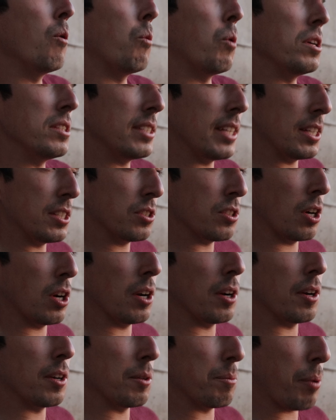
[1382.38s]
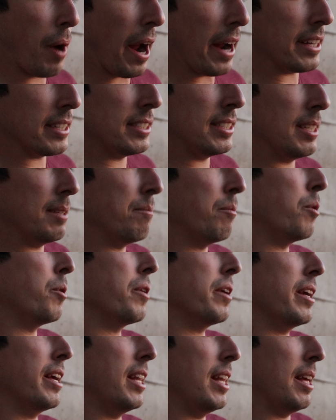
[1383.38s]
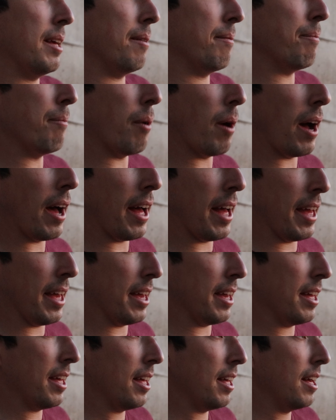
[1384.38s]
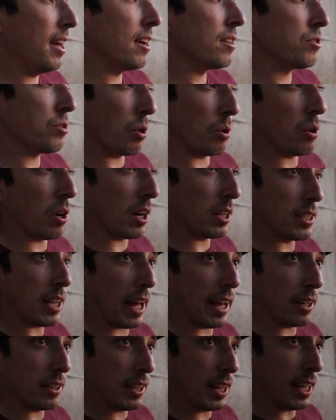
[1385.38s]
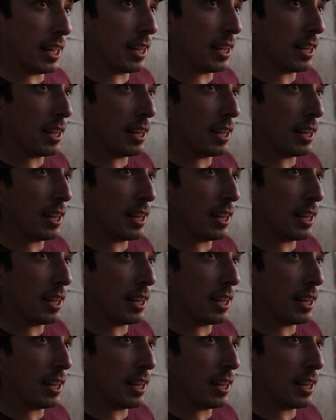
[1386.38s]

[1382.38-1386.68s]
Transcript: once I start practicing more, getting my sonar dialed in,